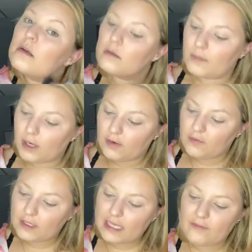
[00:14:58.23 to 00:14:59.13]

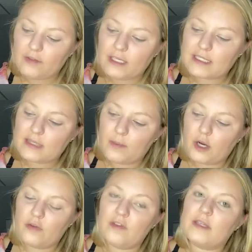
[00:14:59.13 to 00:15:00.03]
Perfect. I feel like it's the
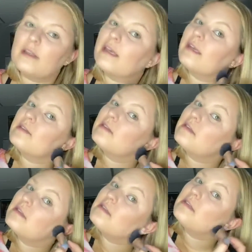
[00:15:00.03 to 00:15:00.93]
perfect like
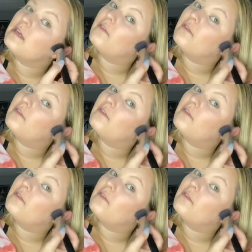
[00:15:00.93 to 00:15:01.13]
consistency of